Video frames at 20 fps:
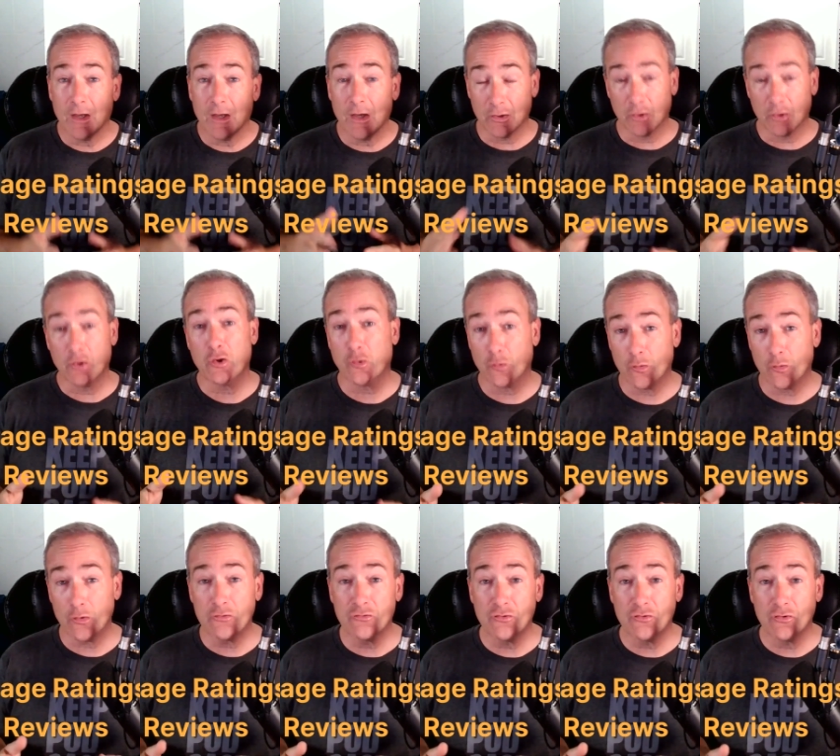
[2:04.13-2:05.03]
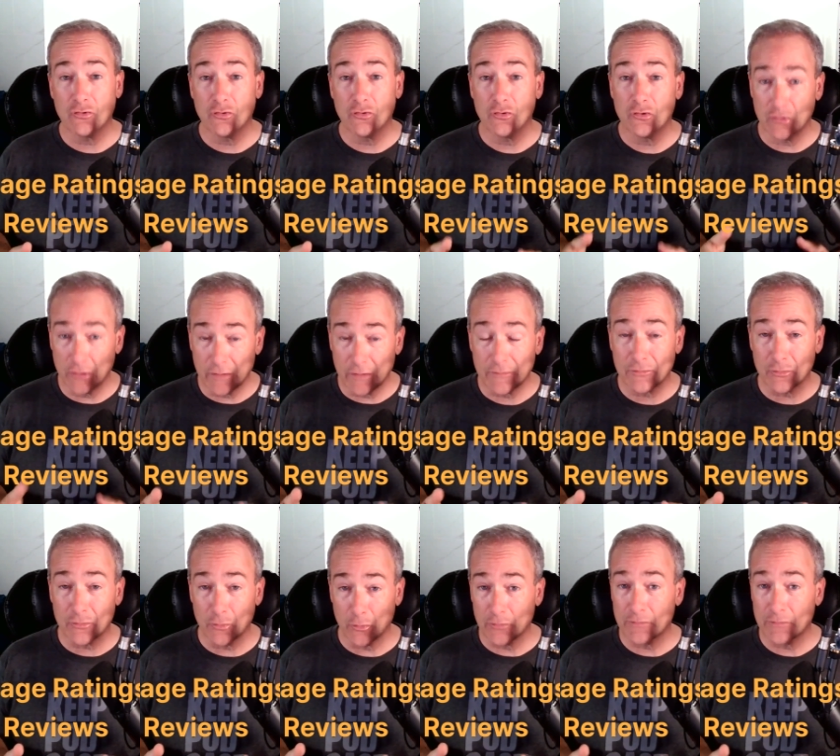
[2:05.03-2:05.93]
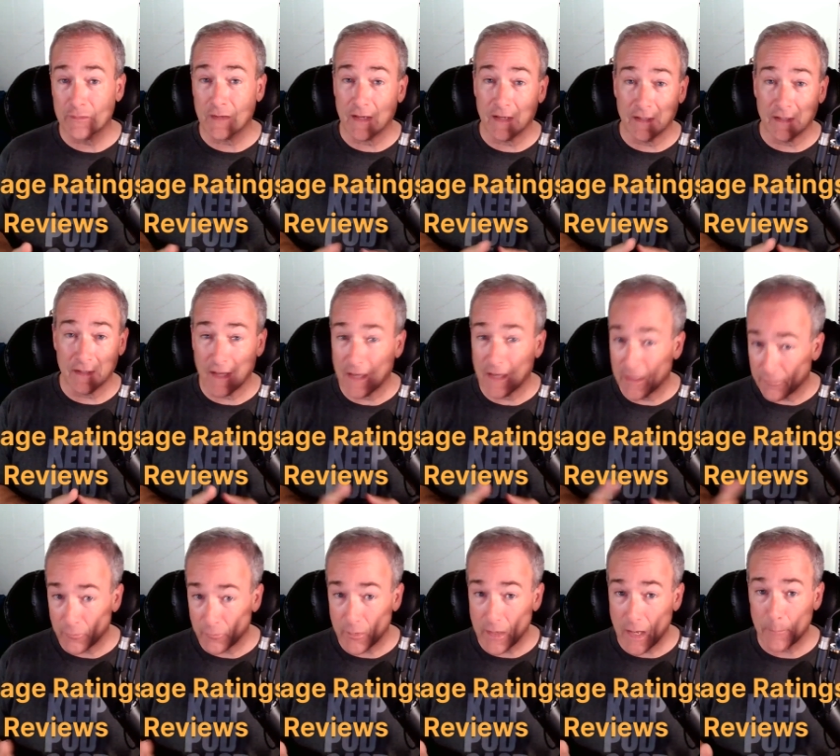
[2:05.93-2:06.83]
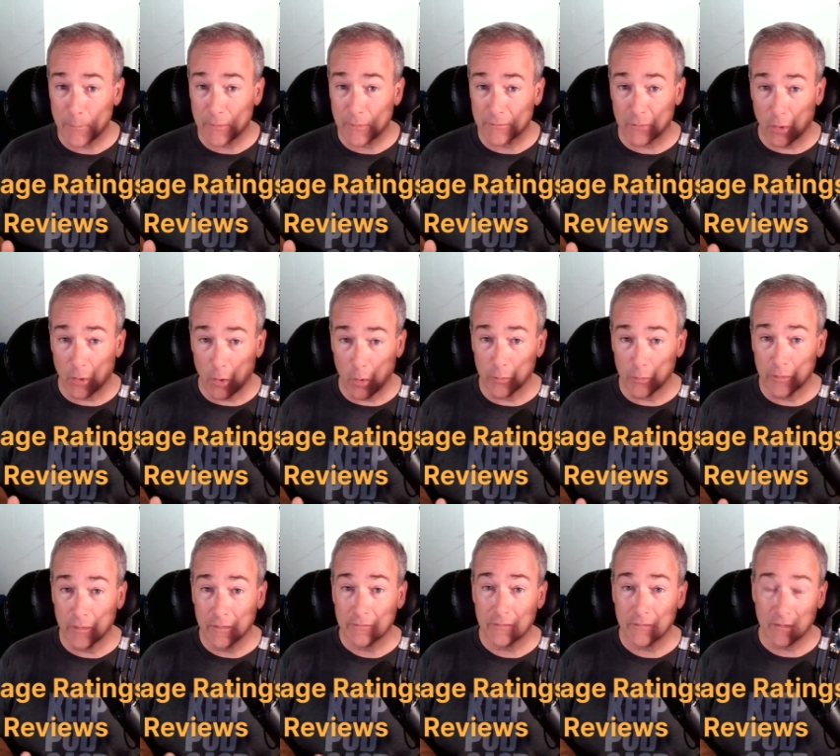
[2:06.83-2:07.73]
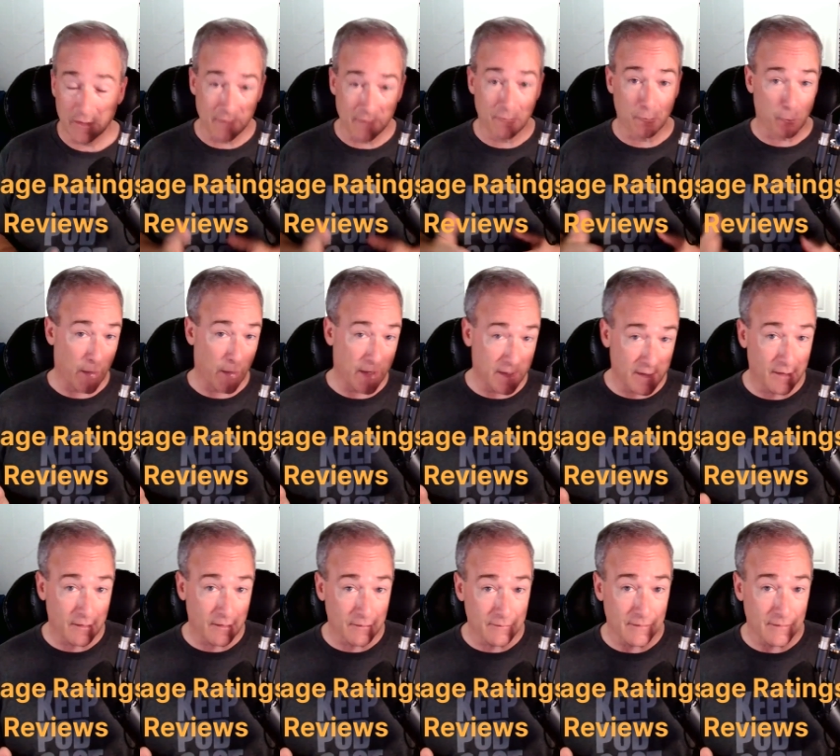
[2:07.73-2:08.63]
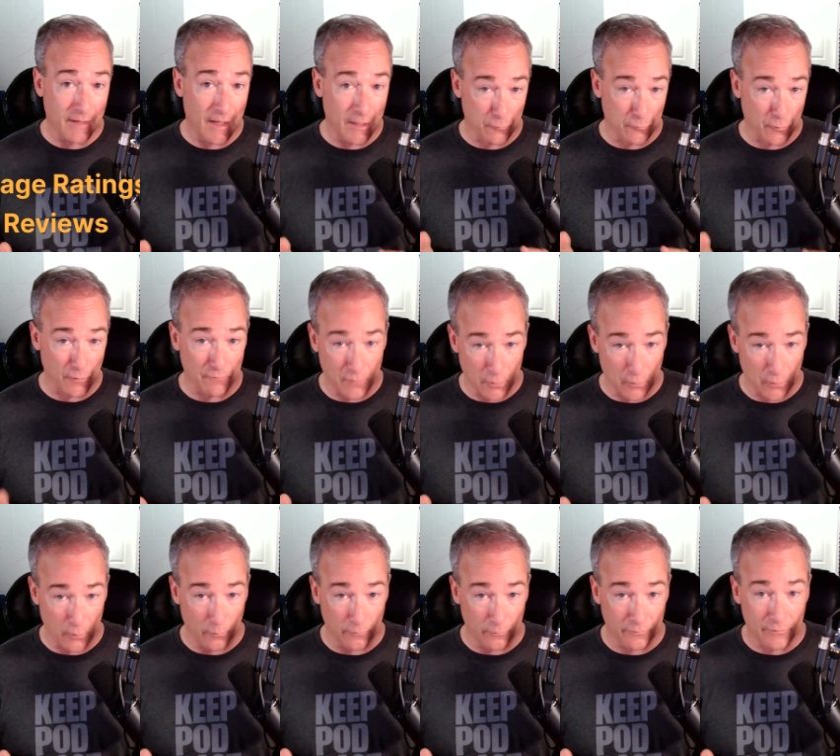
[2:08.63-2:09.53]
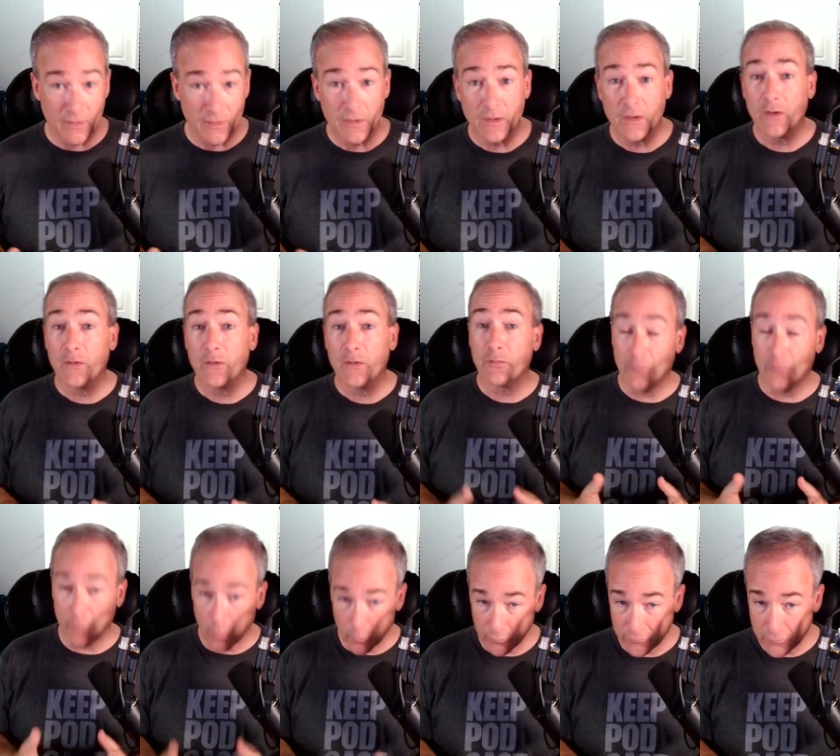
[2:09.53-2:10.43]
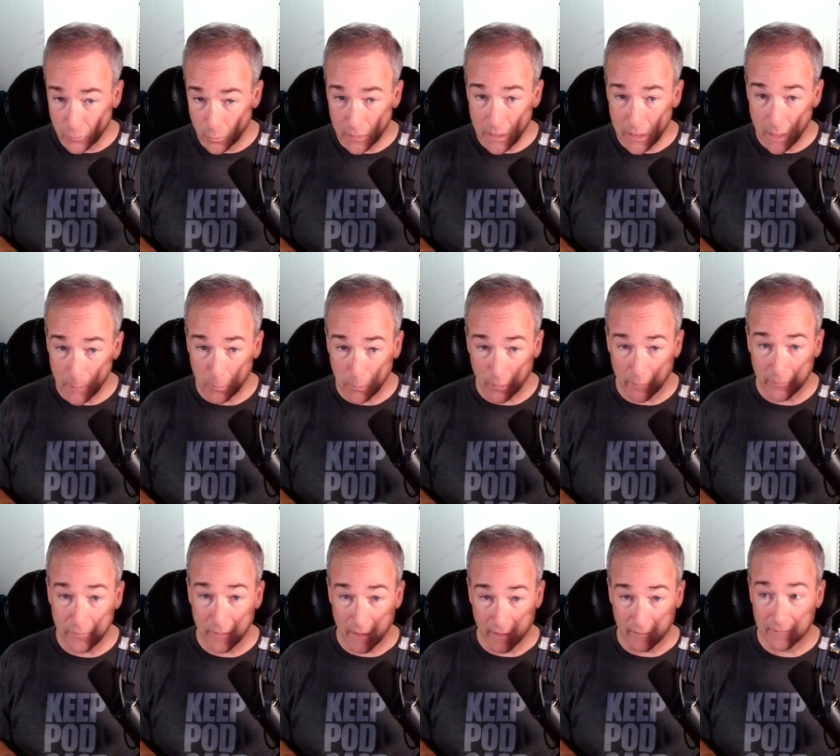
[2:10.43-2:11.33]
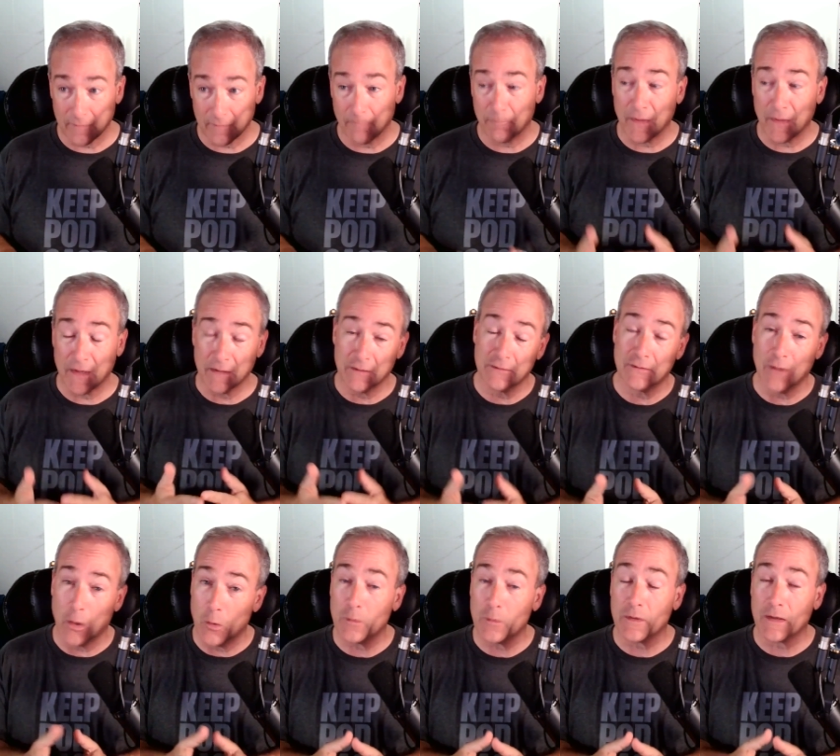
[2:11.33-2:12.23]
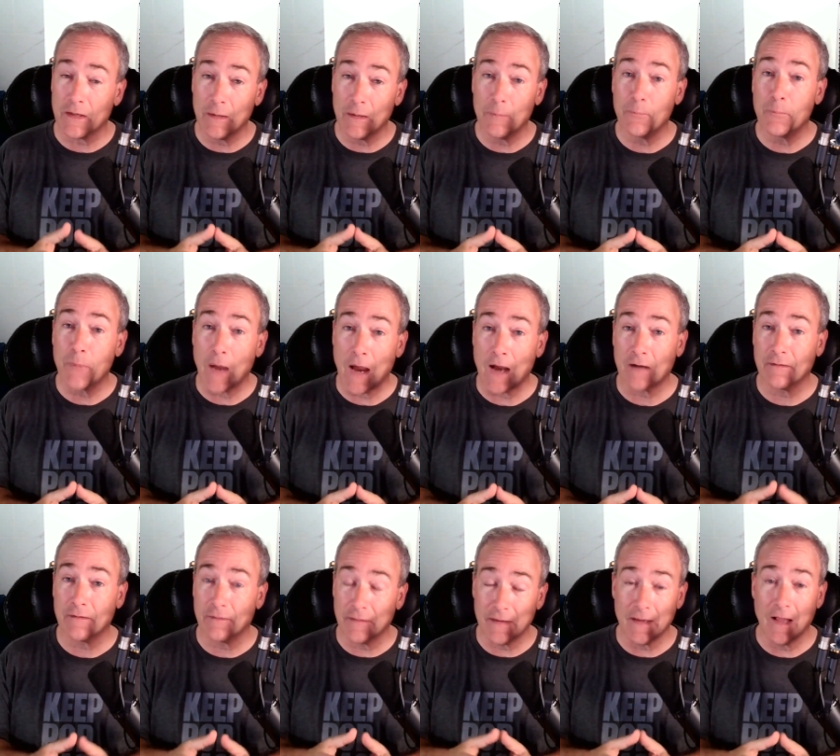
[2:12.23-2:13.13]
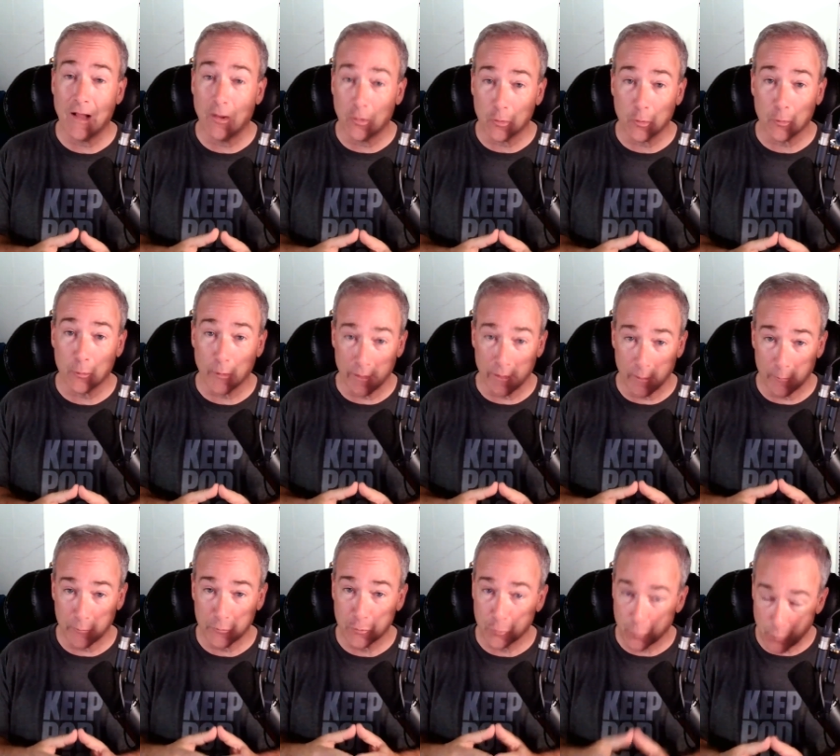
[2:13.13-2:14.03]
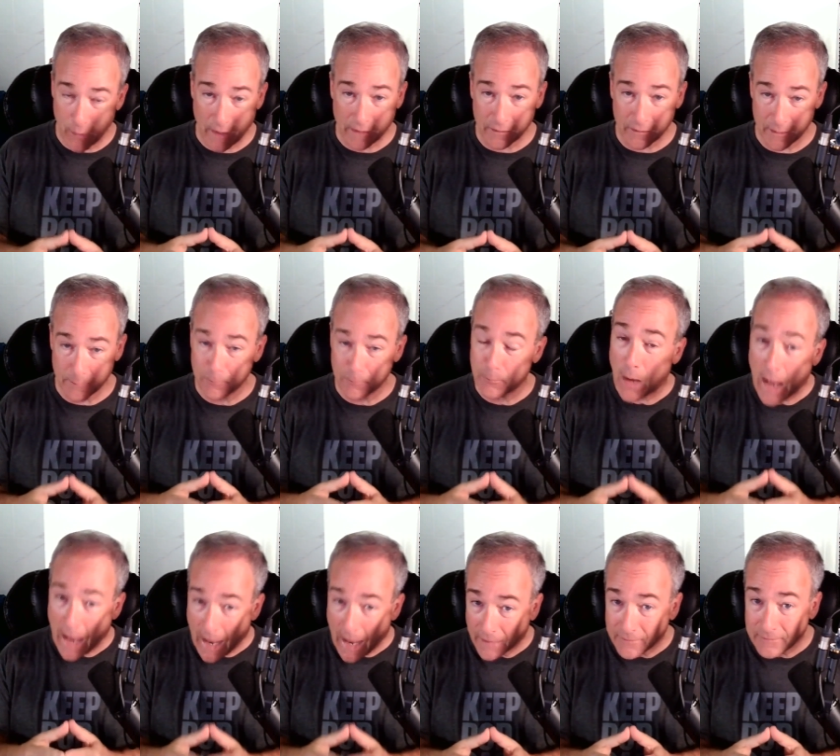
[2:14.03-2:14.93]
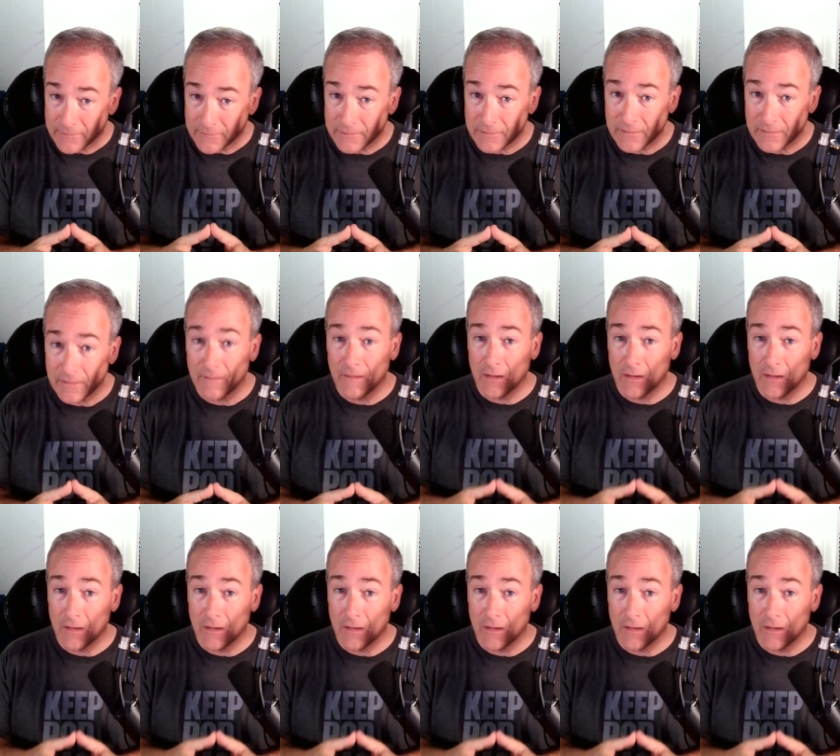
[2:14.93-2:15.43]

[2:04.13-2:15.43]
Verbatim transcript: Encourage listeners in every episode to leave ratings and reviews. Those do a couple of things. They don't impact the algorithm directly, but